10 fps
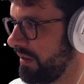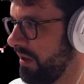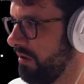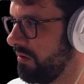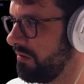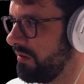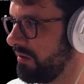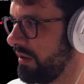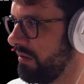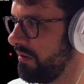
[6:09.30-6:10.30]
oh,
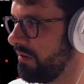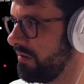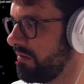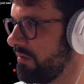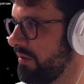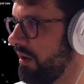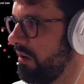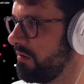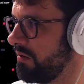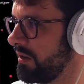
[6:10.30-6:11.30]
okay, hold on.
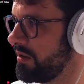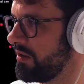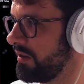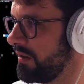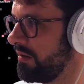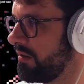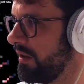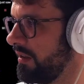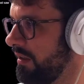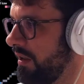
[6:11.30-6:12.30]
How do I?
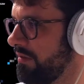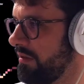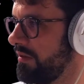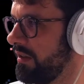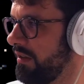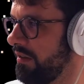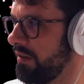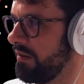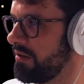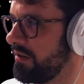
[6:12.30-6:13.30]
Okay, Lasse. Then the
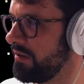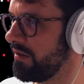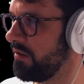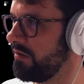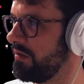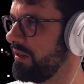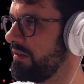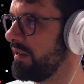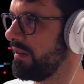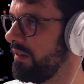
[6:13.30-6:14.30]
question is, how do I
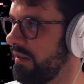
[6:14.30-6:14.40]
set the